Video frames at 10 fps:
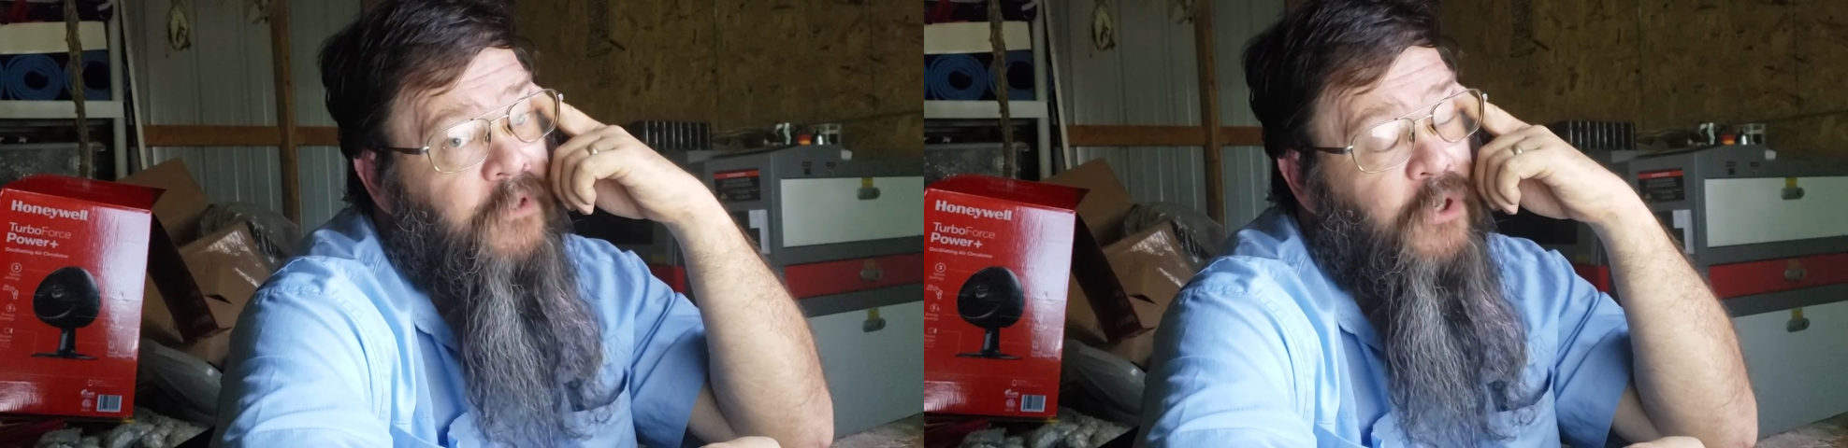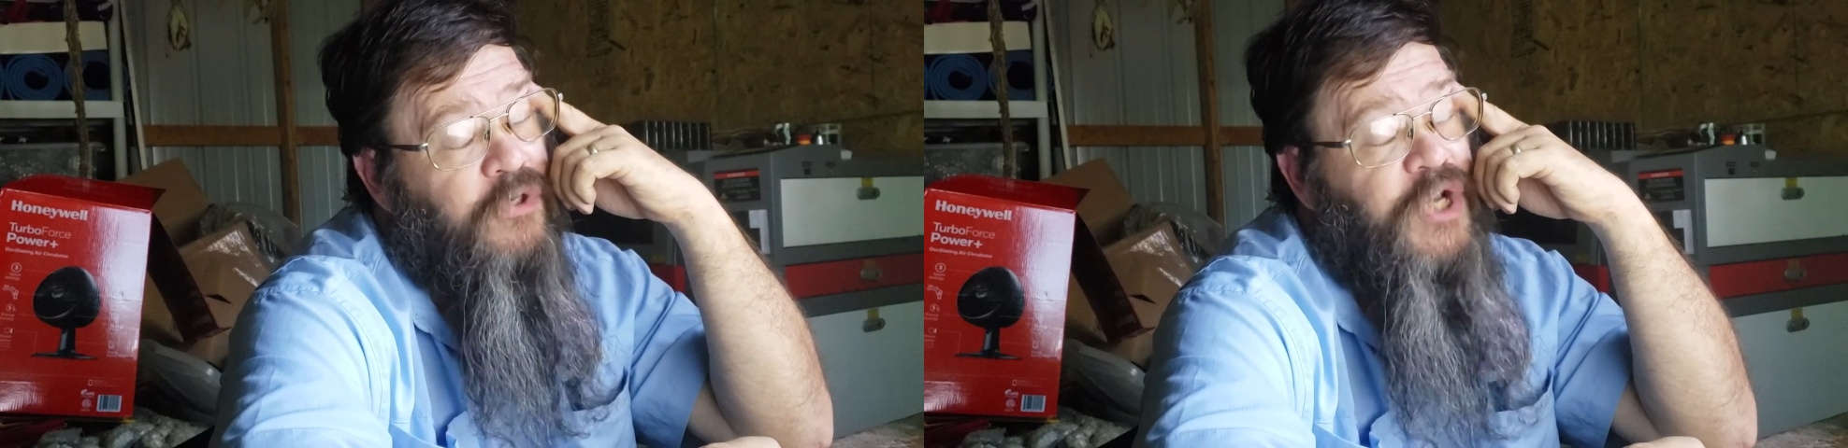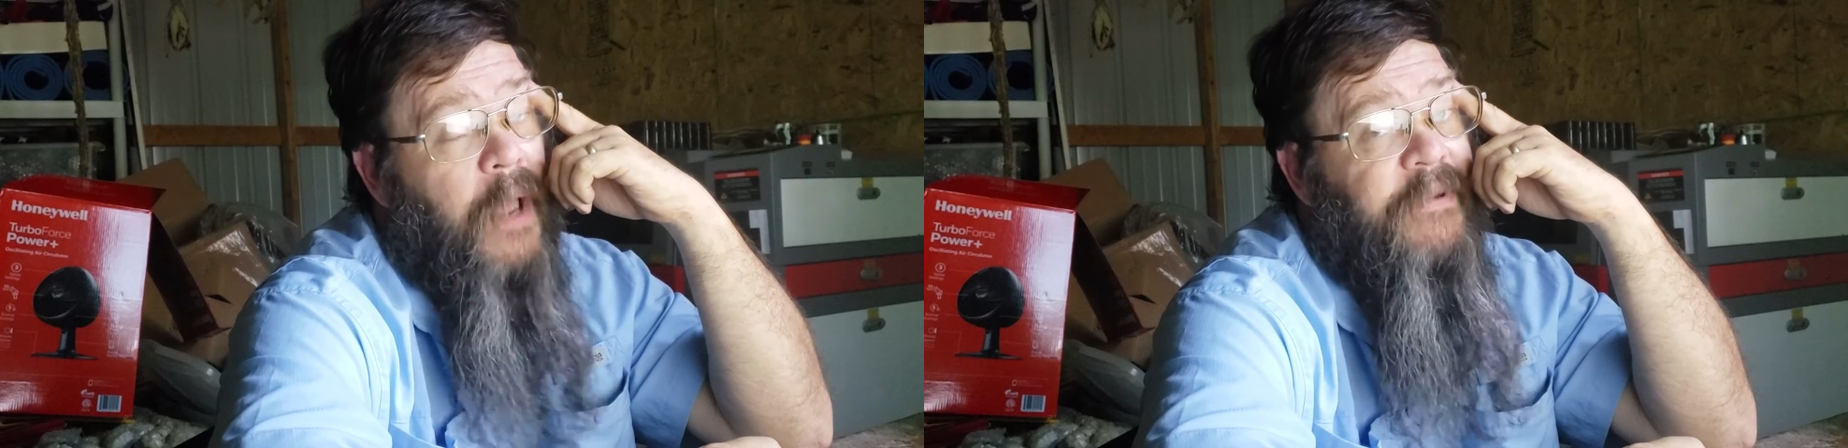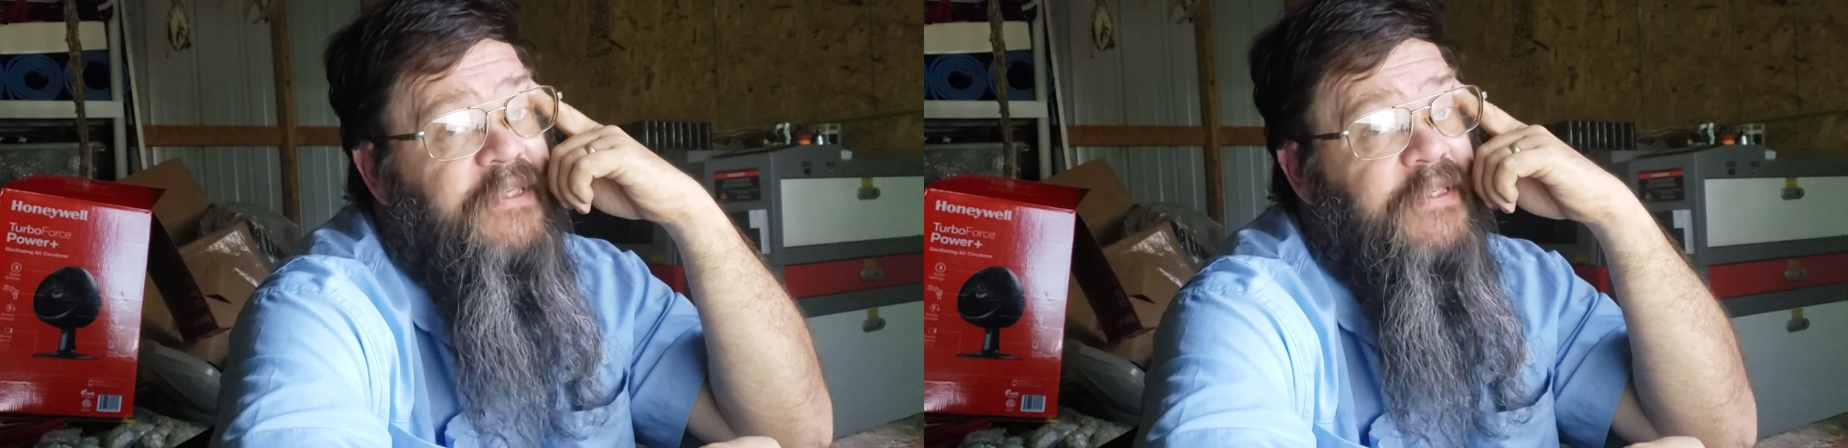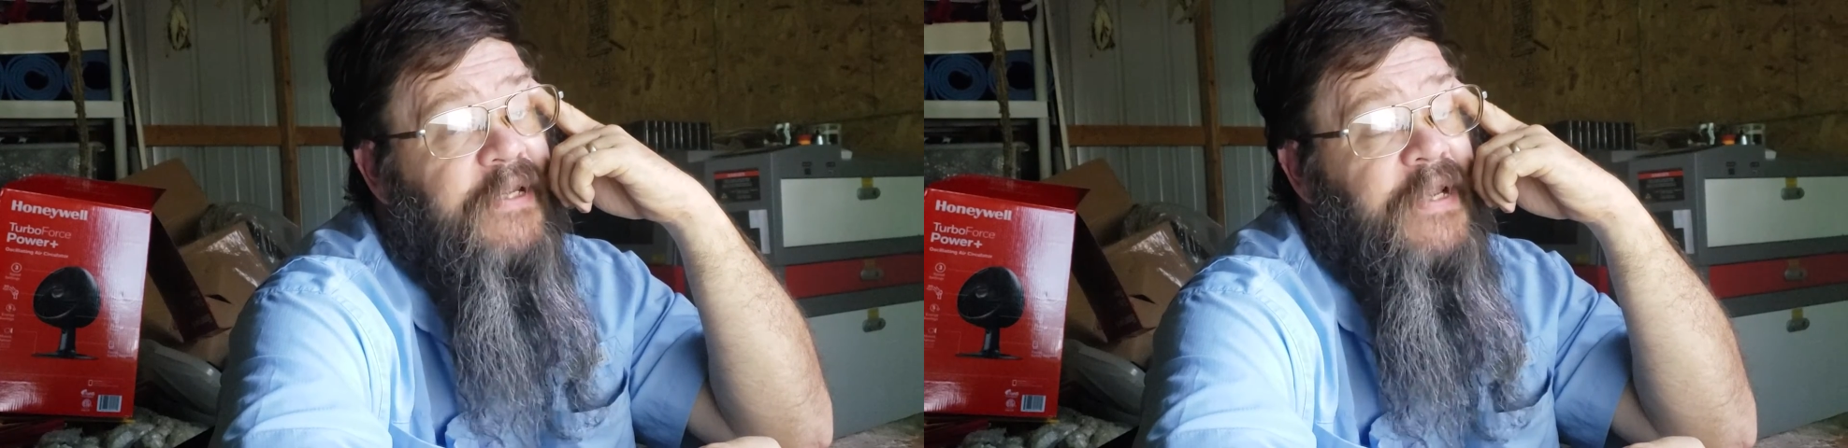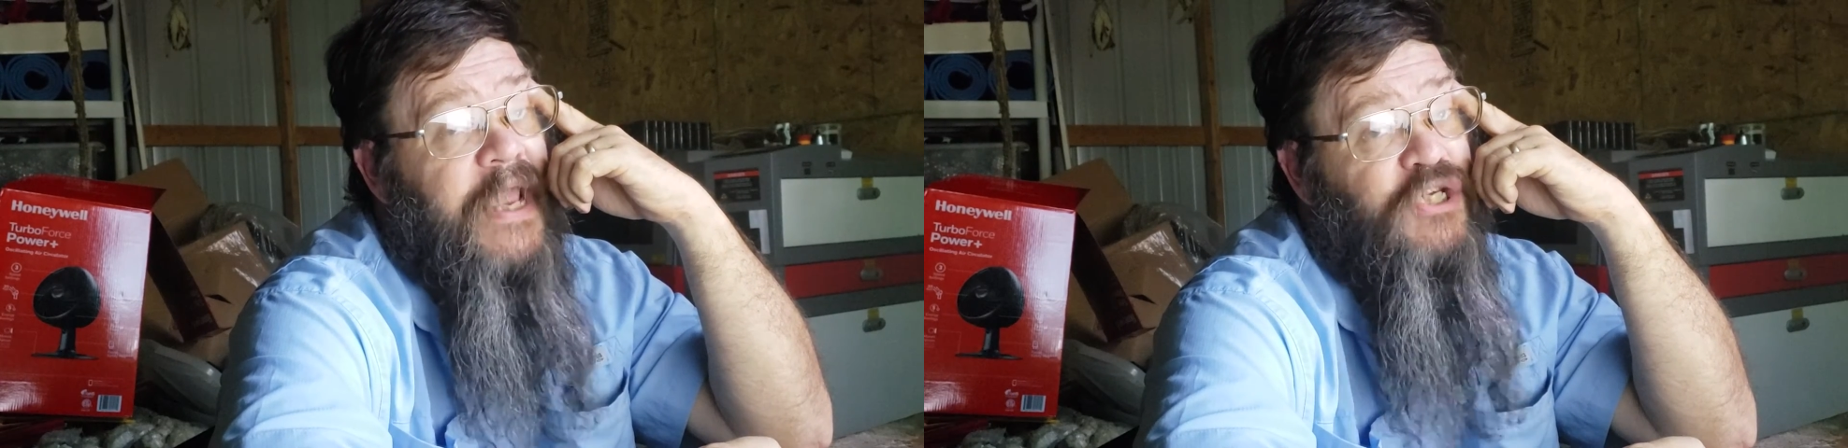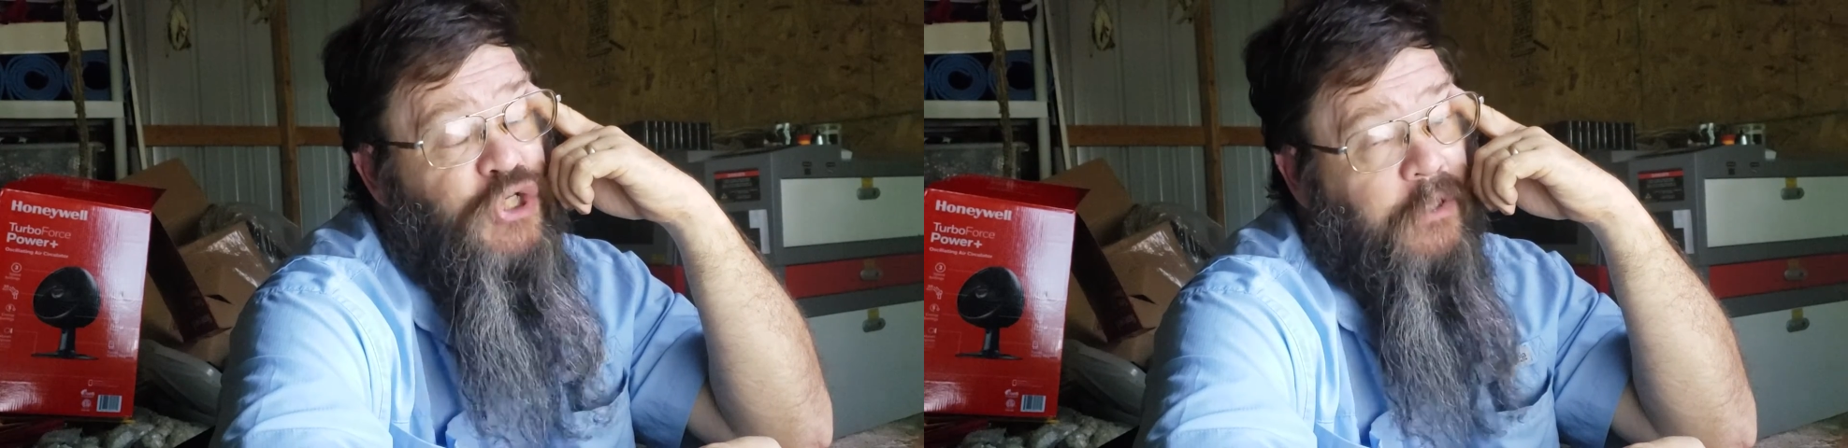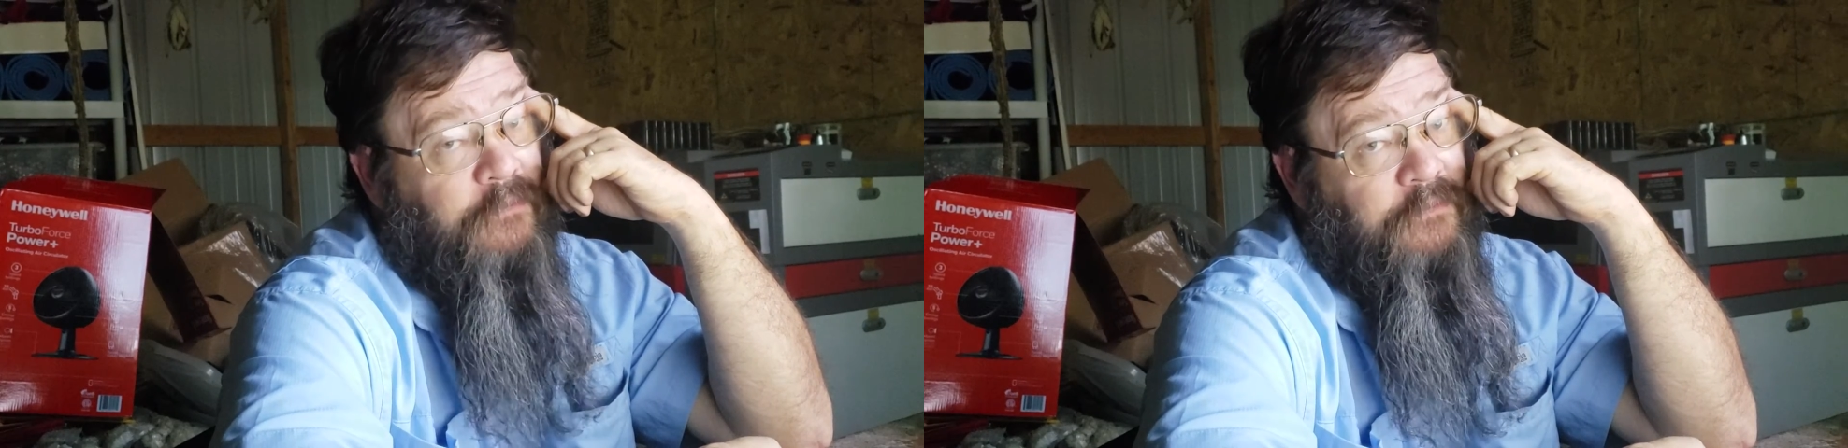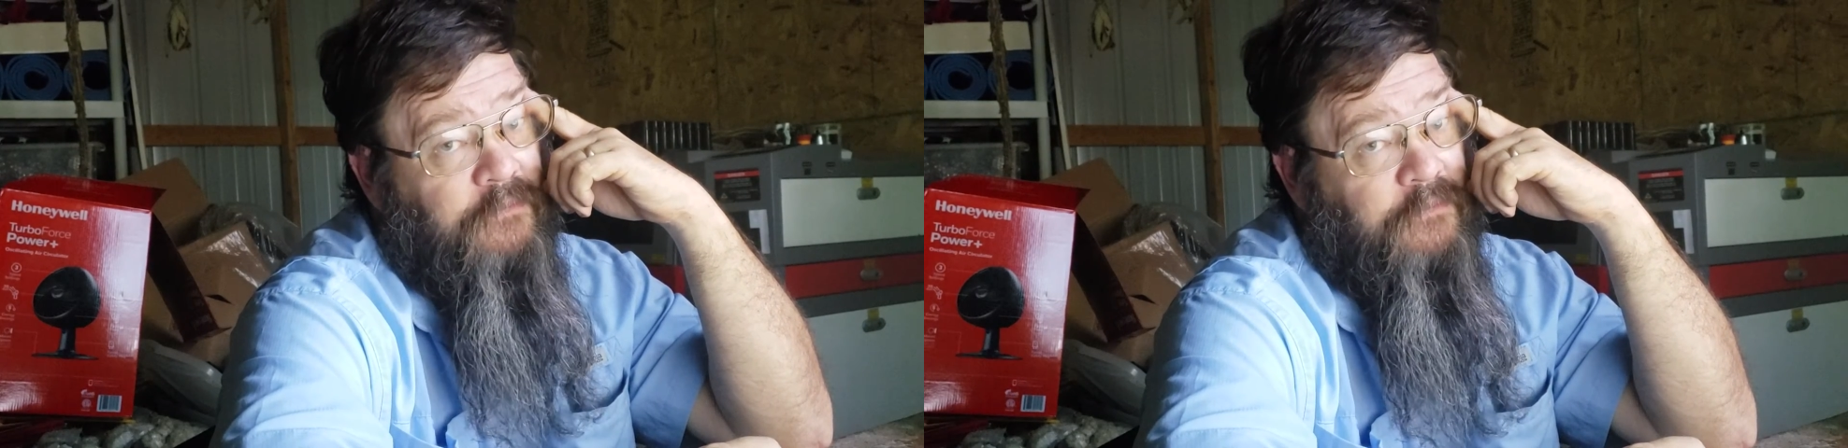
Your job is the nation.